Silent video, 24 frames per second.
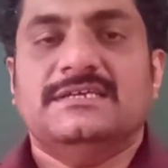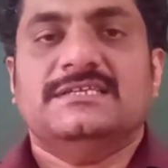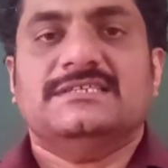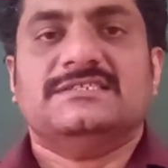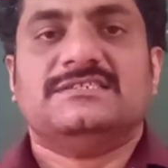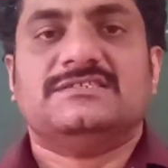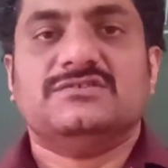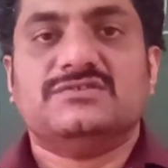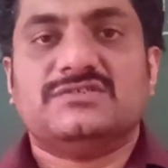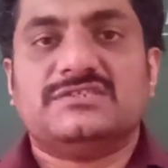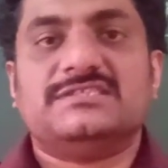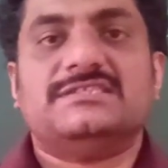
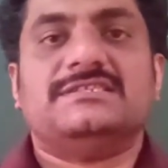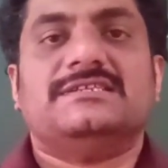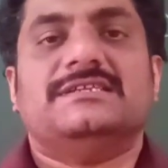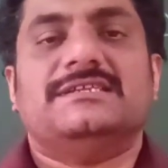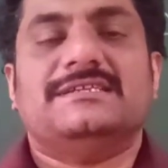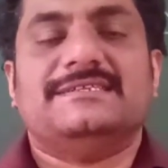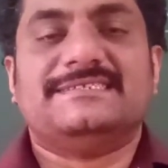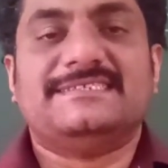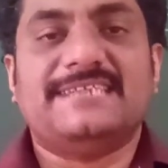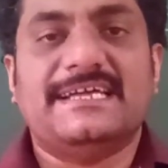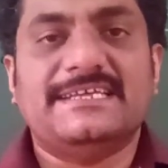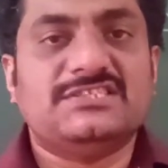So
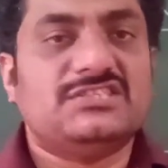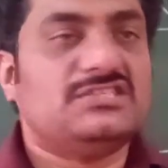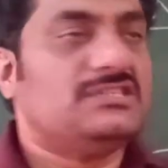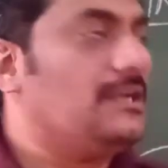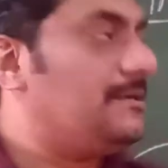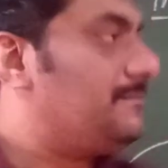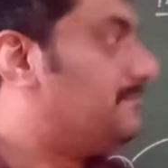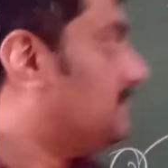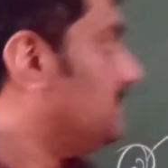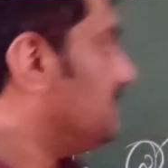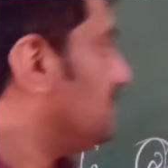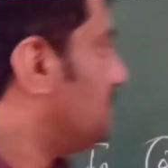such
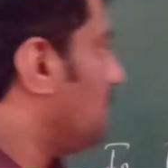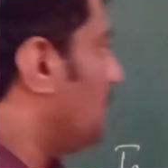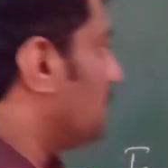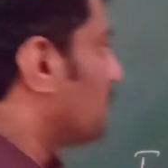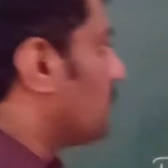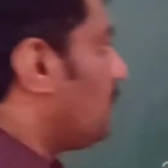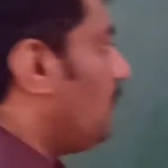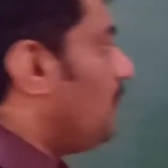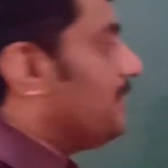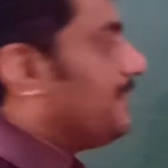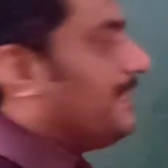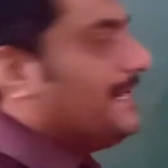numbers are
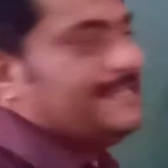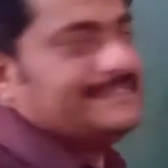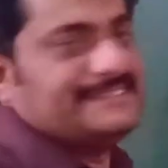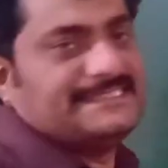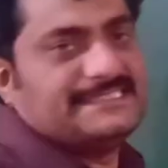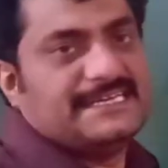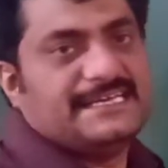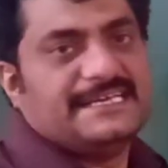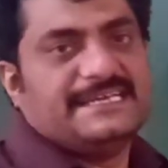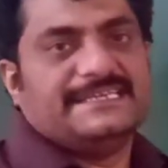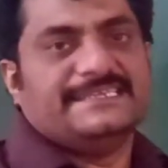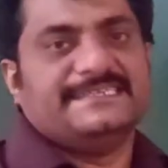called
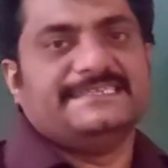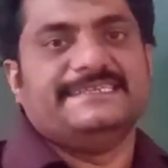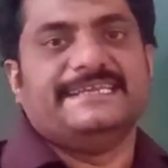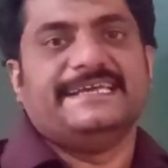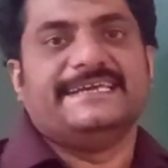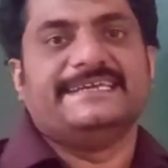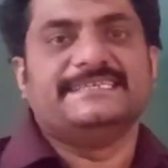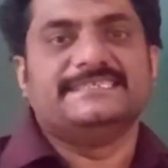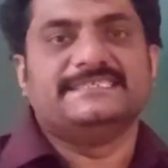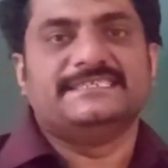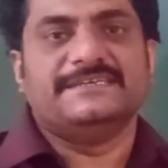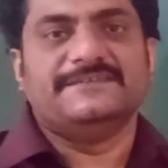as
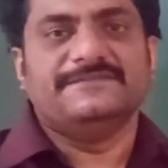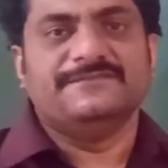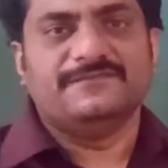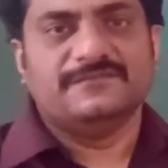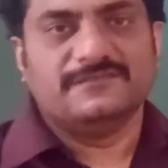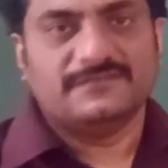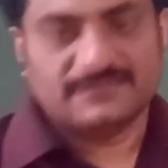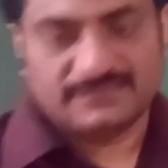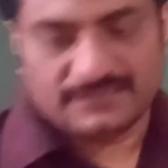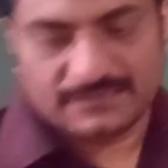negative